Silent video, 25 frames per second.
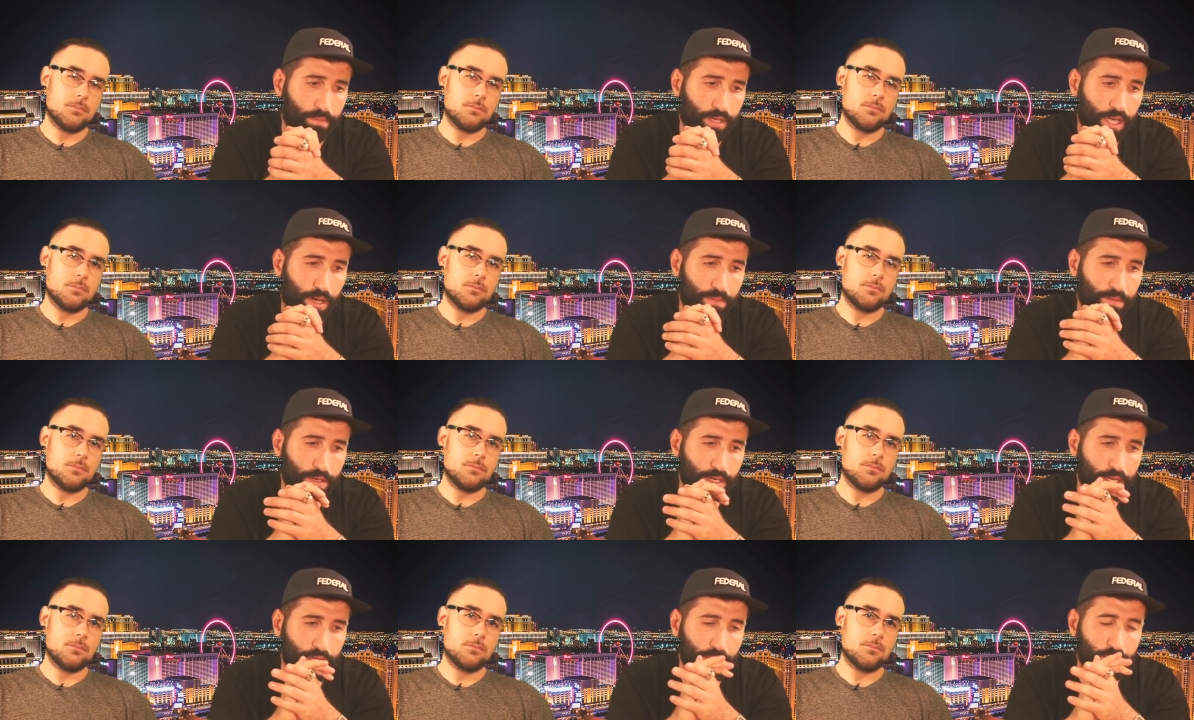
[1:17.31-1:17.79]

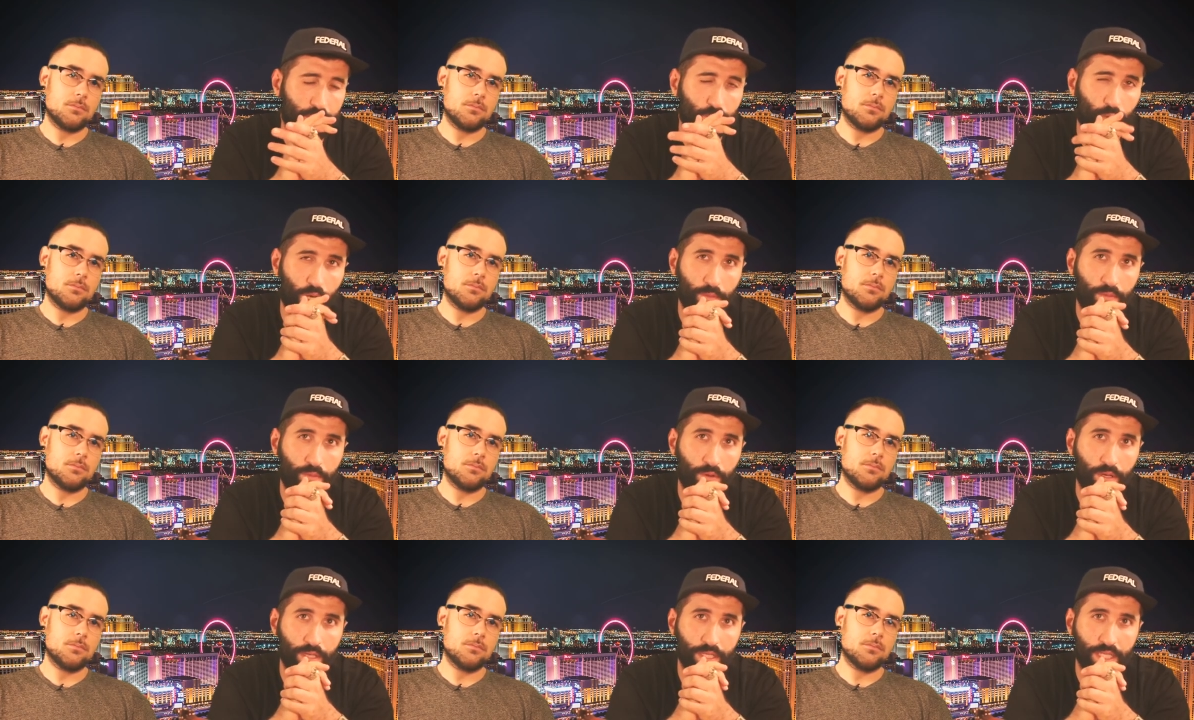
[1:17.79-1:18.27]
Speaker 1: coming in
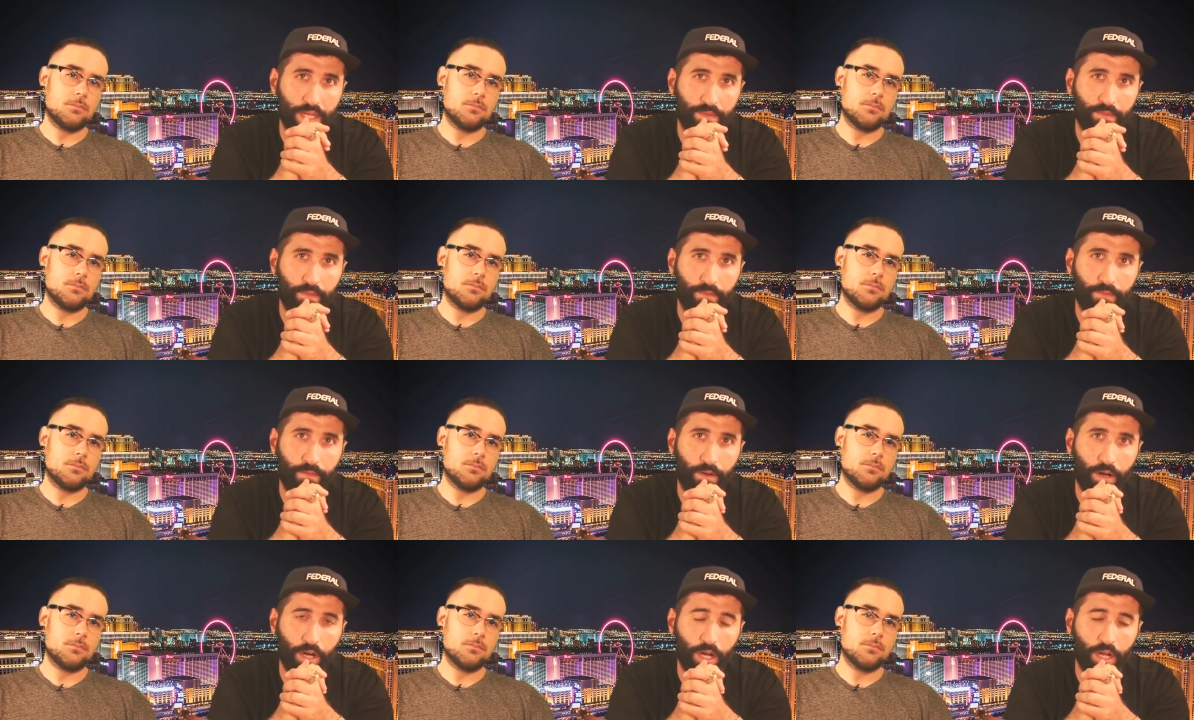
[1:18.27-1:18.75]

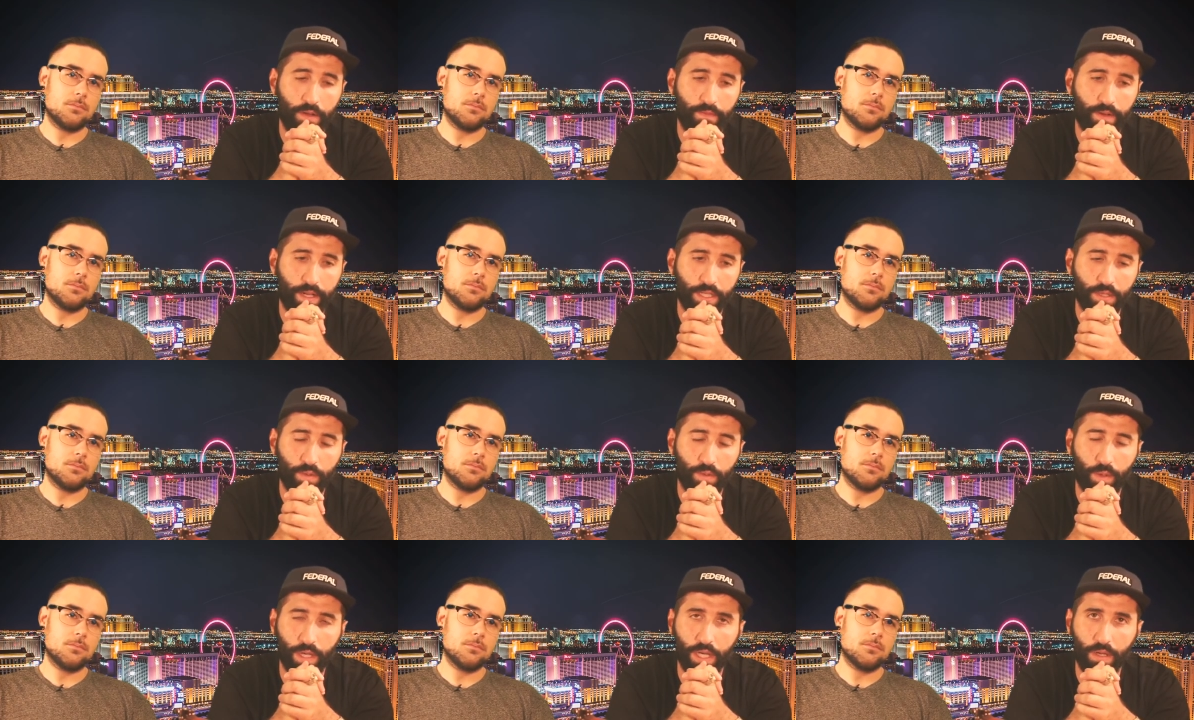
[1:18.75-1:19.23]
20.75
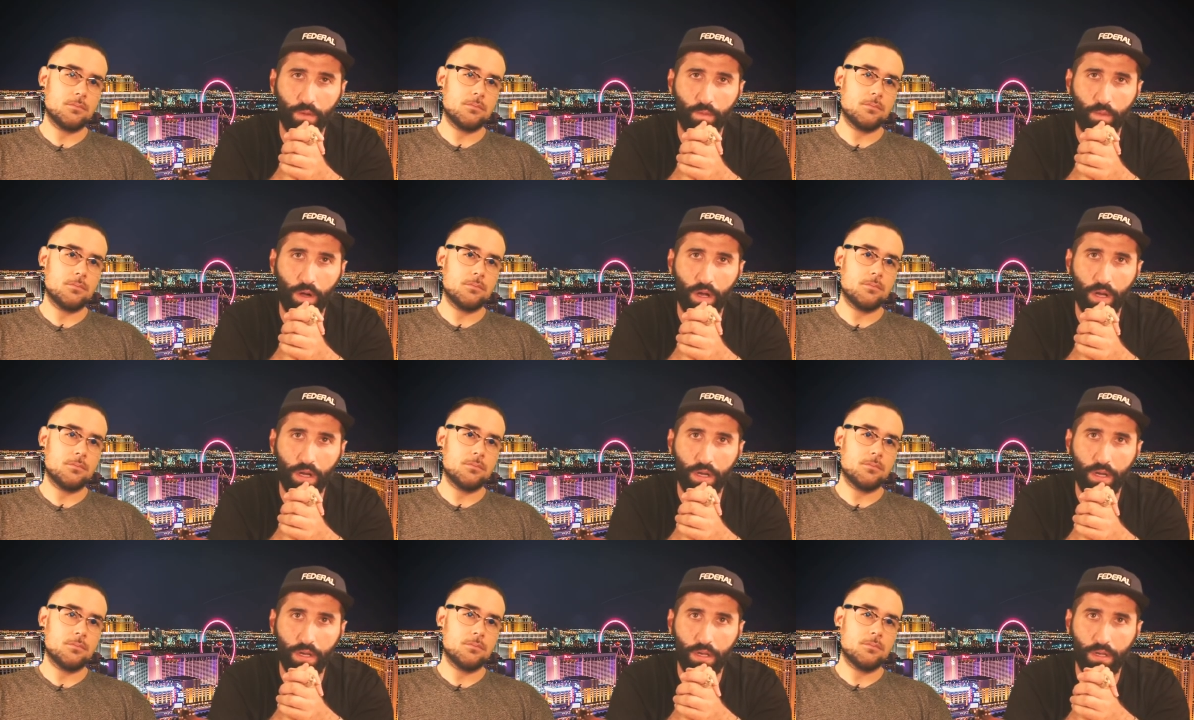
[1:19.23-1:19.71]
and
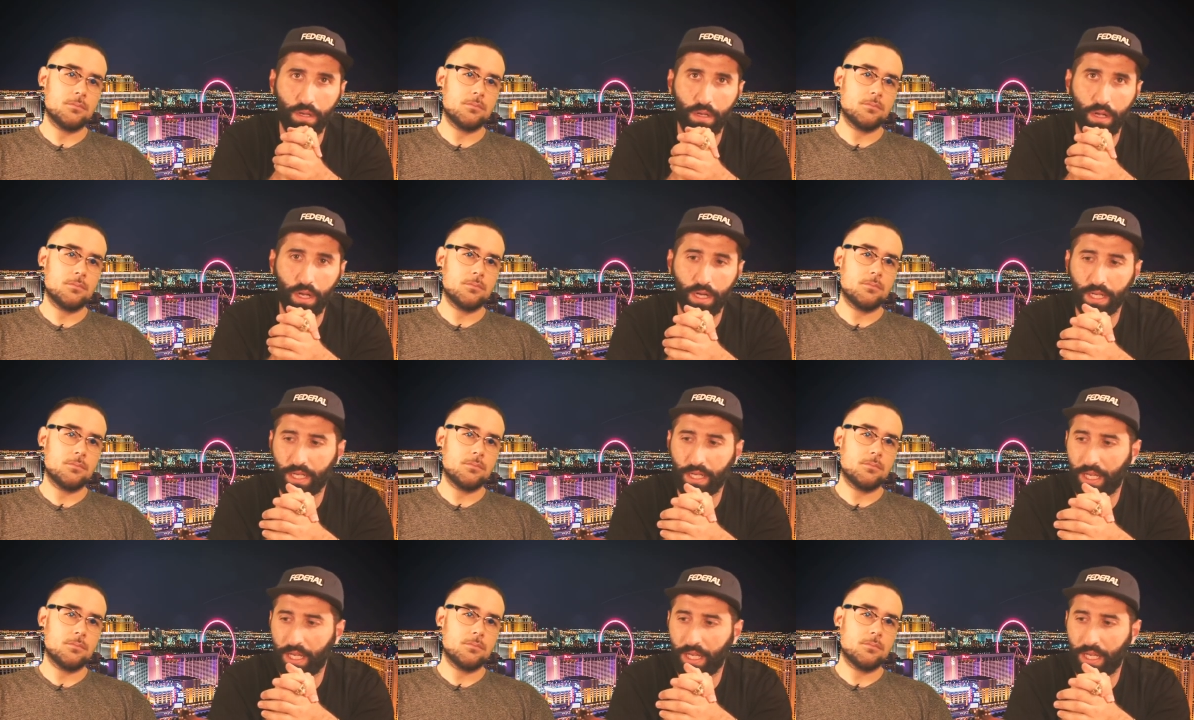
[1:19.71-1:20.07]
21. Any